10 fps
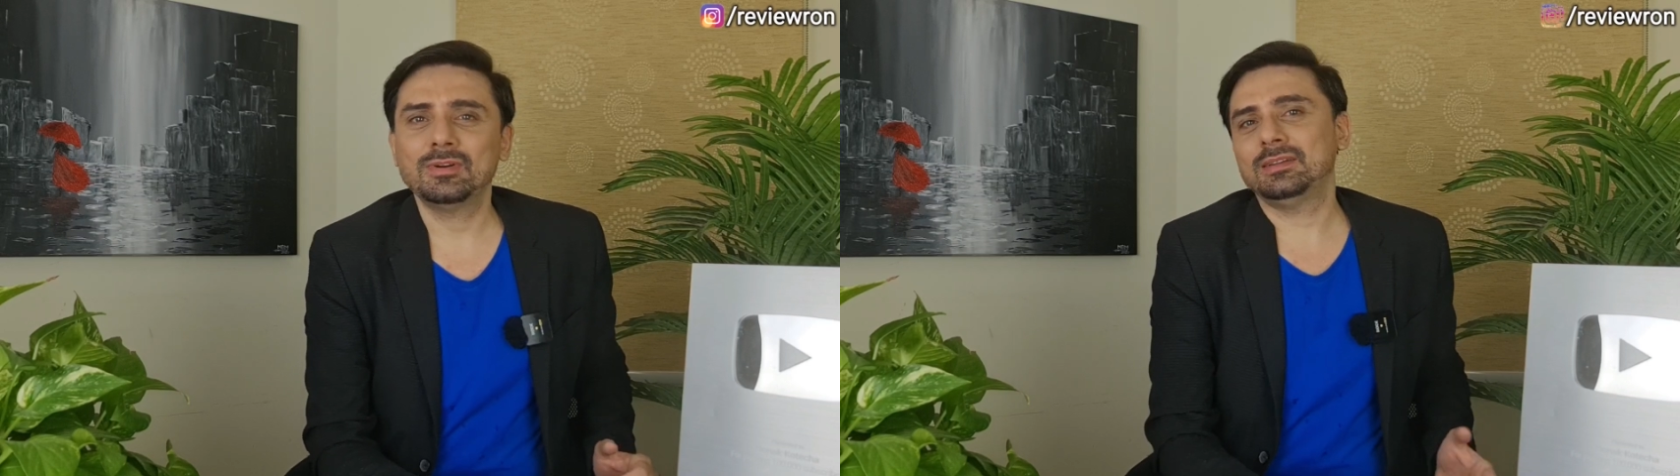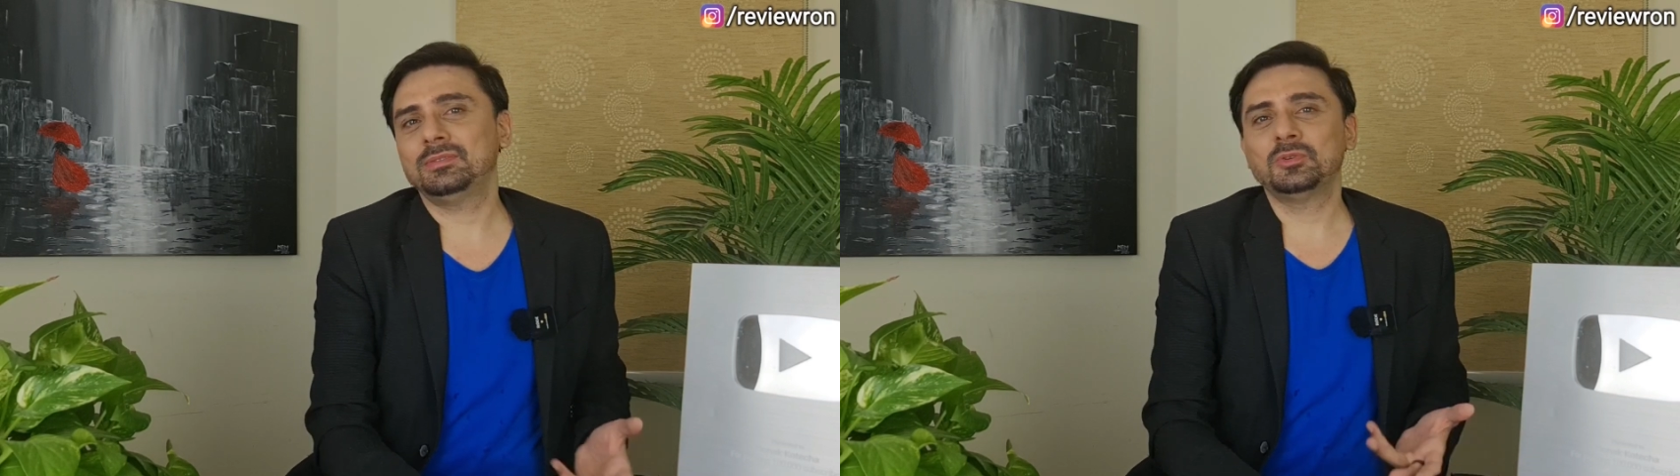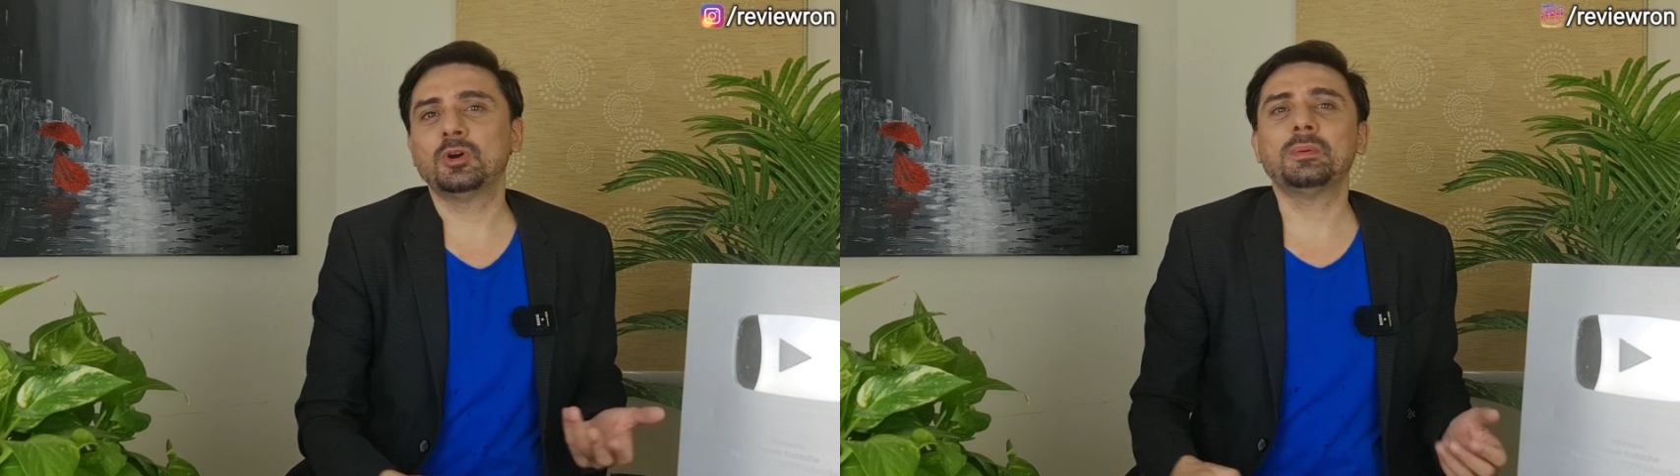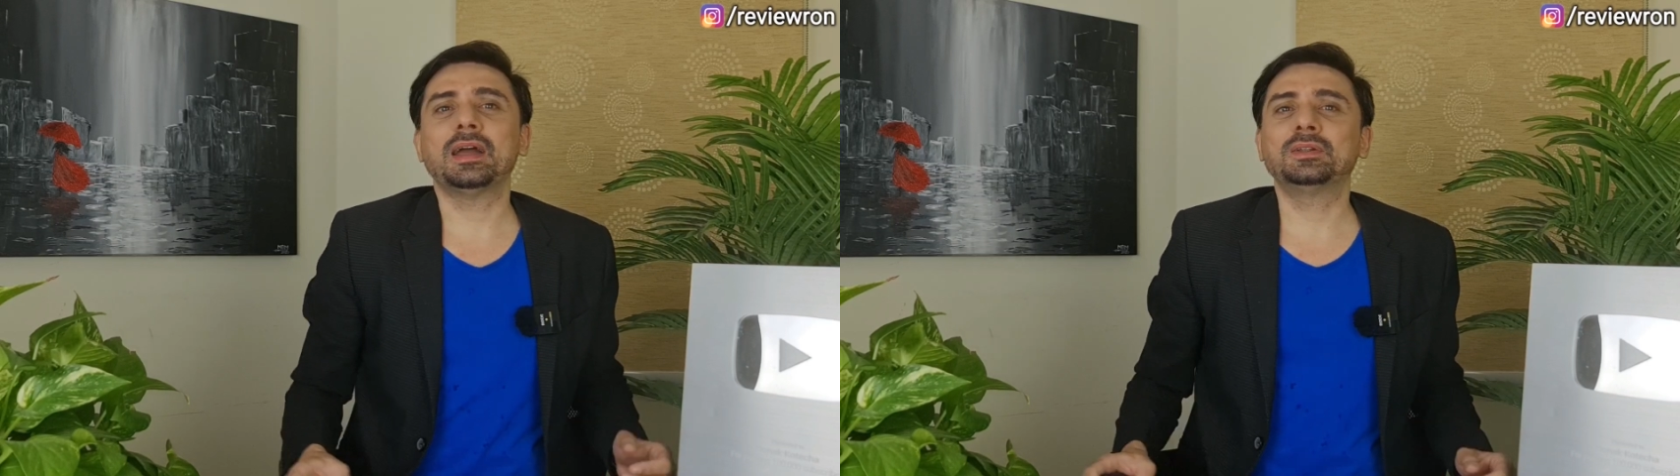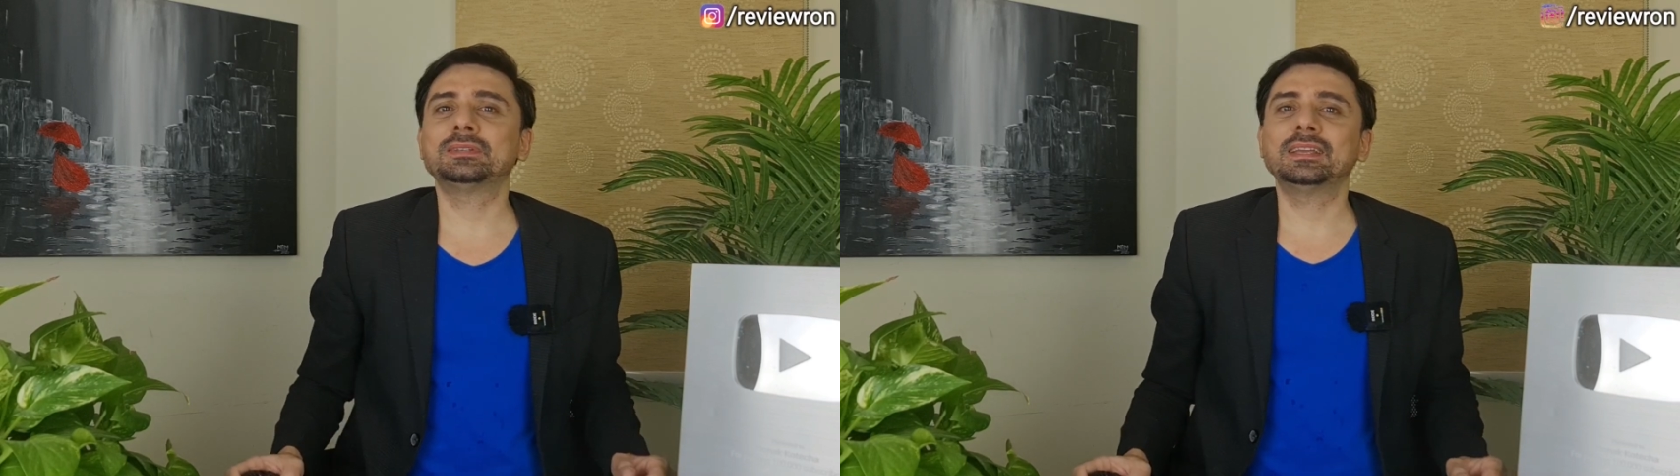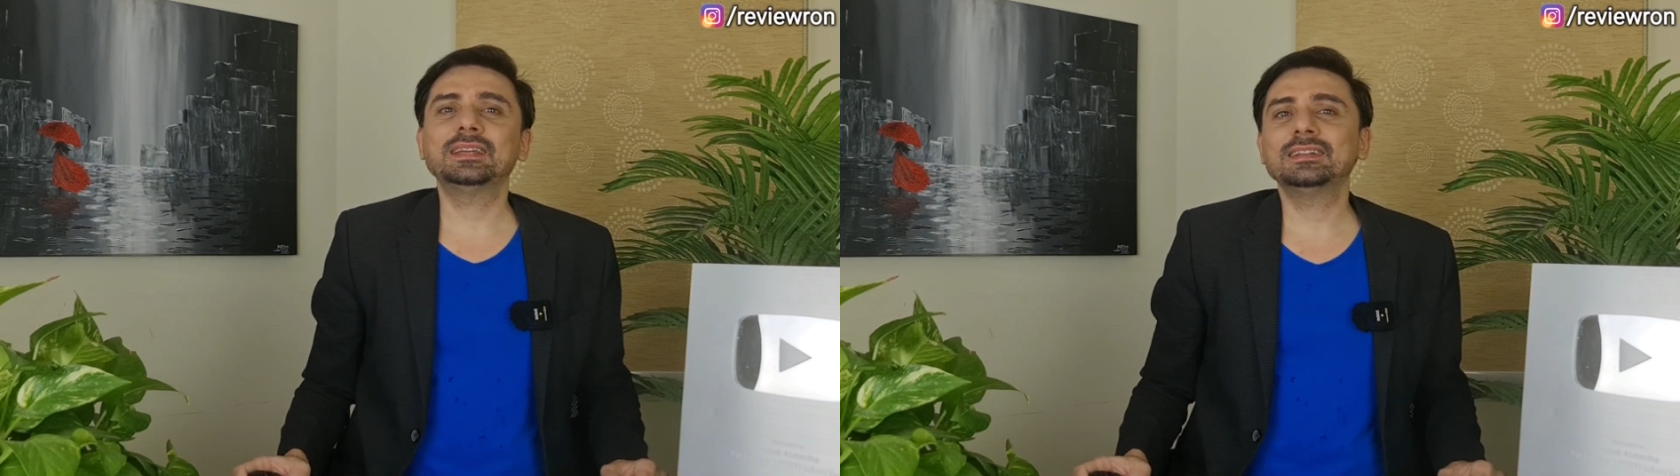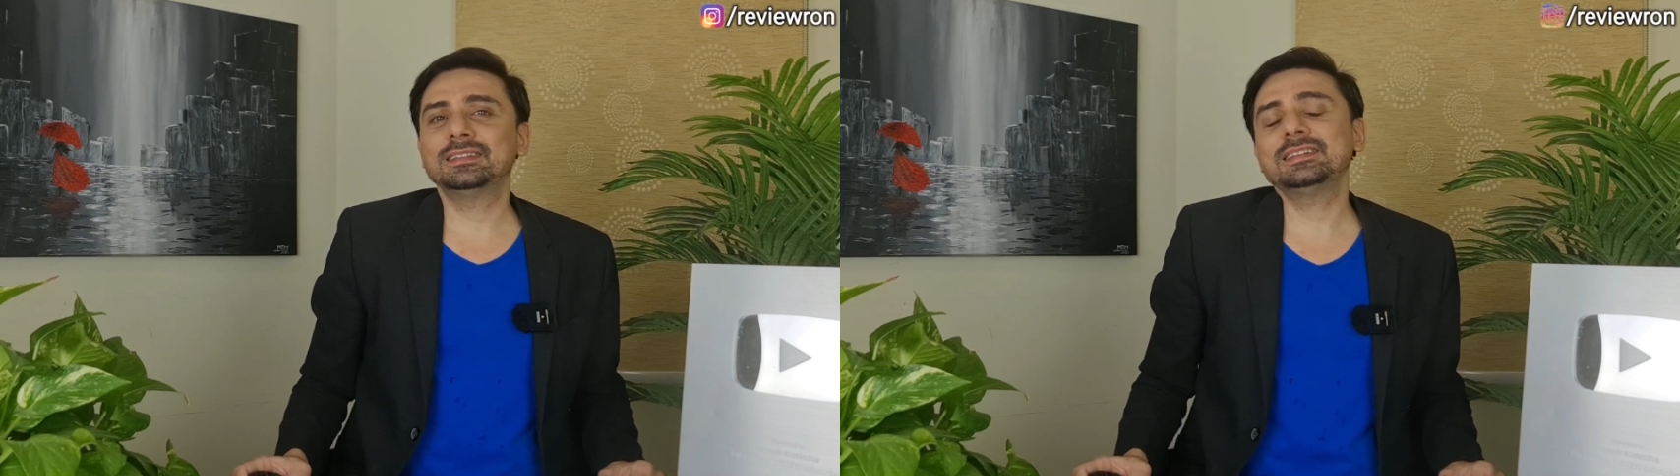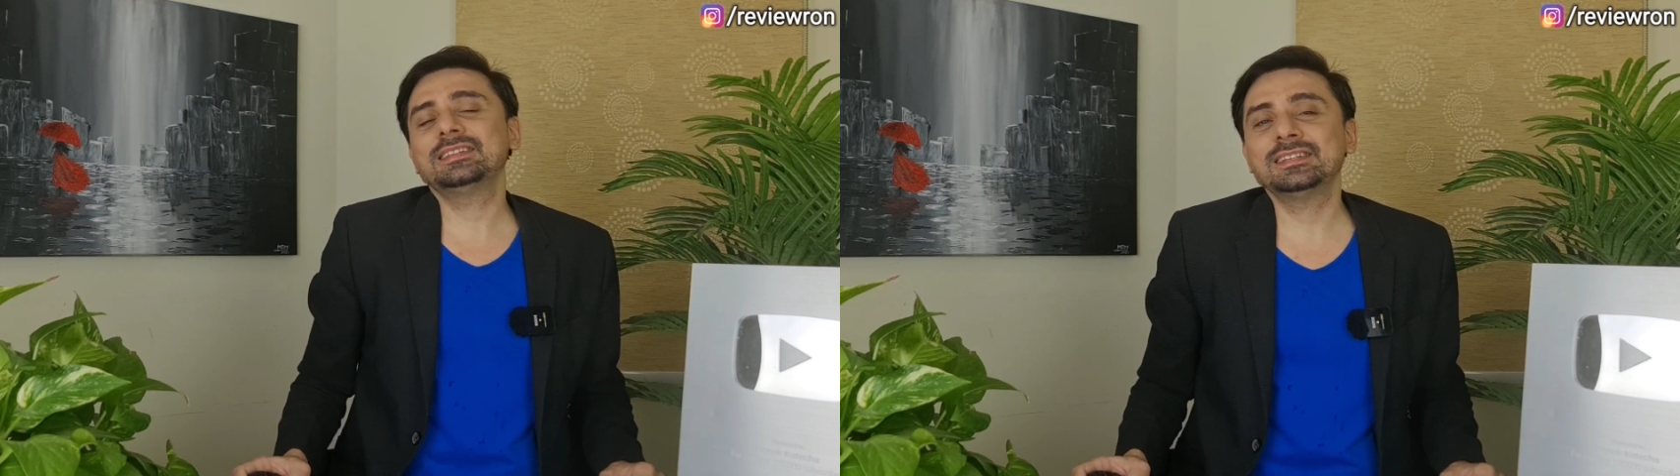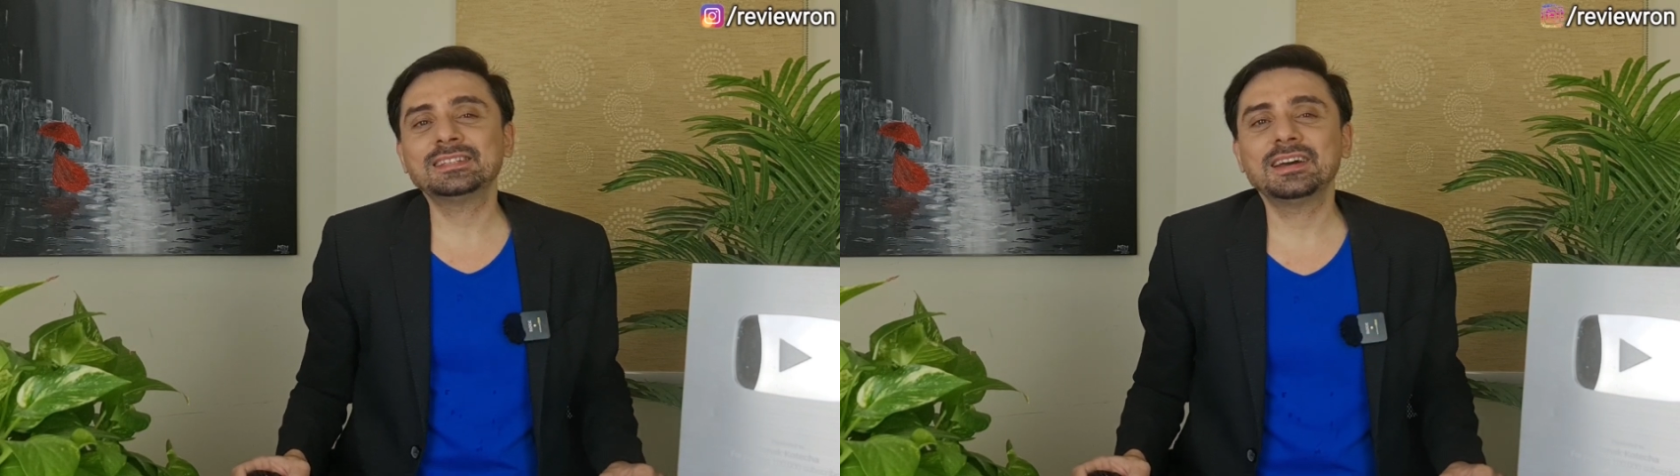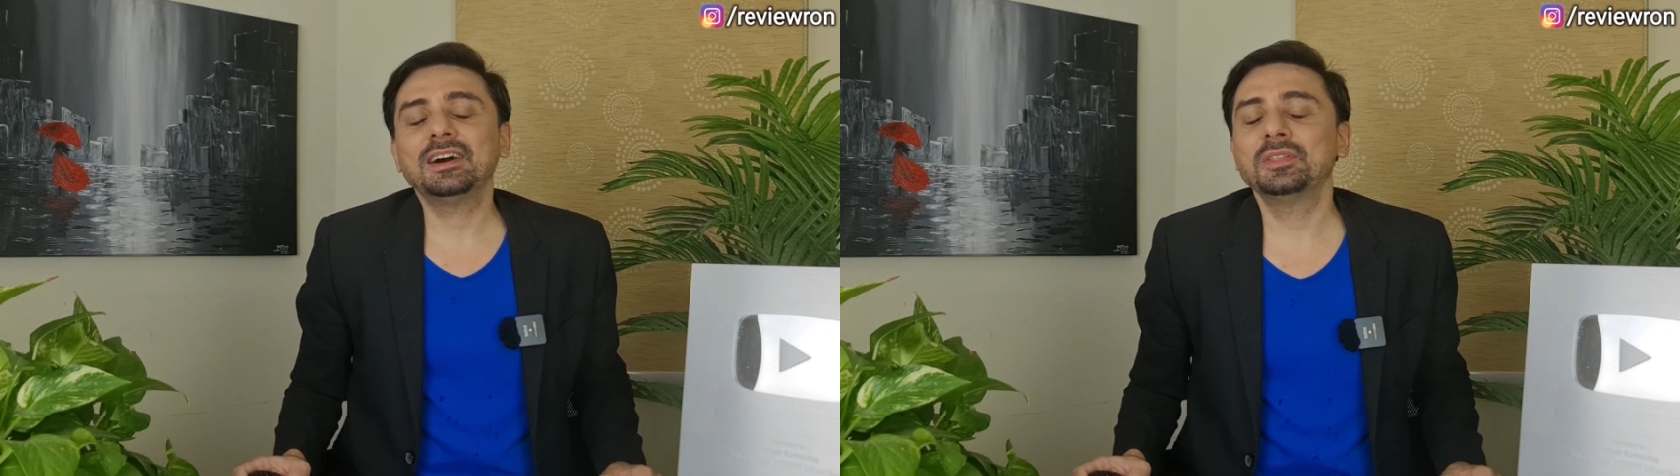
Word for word: Well, who am I to say? This is